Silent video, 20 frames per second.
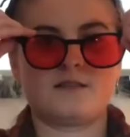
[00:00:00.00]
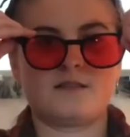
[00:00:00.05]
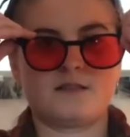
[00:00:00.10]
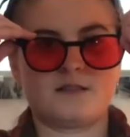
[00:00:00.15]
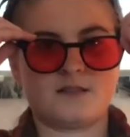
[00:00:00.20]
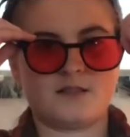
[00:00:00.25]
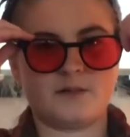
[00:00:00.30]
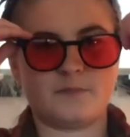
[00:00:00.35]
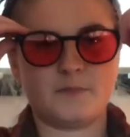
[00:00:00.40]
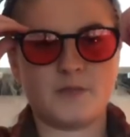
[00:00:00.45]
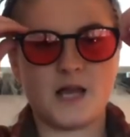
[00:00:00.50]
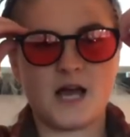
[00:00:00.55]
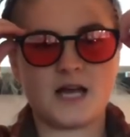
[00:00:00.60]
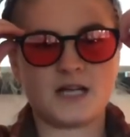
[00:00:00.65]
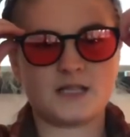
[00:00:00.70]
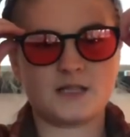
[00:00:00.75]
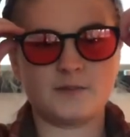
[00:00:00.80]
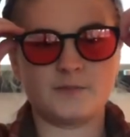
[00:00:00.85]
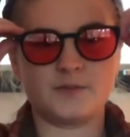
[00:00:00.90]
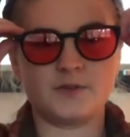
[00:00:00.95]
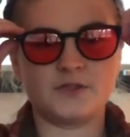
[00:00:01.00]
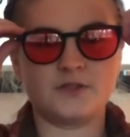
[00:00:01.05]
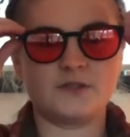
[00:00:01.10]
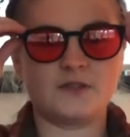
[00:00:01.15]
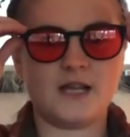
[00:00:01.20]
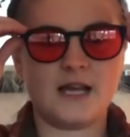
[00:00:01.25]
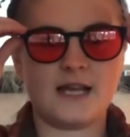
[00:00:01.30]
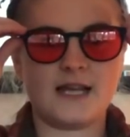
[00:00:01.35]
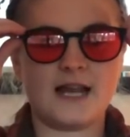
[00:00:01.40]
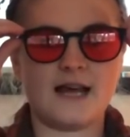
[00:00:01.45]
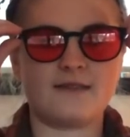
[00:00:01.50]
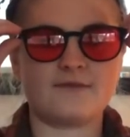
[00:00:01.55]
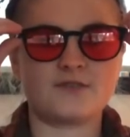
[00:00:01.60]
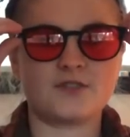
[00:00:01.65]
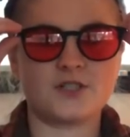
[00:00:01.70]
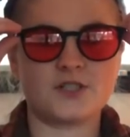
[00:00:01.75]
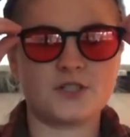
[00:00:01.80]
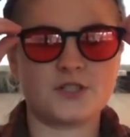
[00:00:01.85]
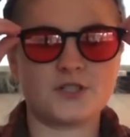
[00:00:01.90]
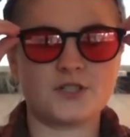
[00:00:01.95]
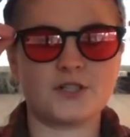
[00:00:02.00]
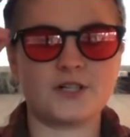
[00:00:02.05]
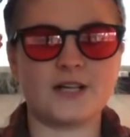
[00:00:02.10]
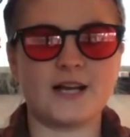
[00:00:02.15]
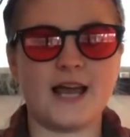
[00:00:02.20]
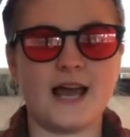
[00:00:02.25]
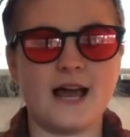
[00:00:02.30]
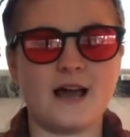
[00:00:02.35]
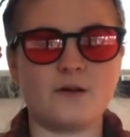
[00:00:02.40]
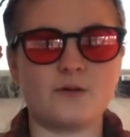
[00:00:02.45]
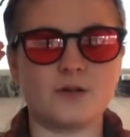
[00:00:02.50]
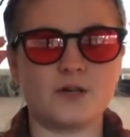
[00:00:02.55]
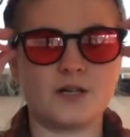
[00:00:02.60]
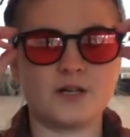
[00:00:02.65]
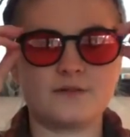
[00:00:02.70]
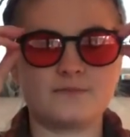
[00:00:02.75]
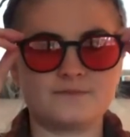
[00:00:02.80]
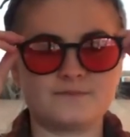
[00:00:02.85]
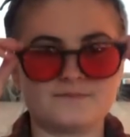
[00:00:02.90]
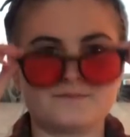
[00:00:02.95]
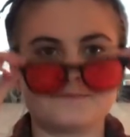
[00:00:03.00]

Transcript: It's to block the blue light after a certain hour.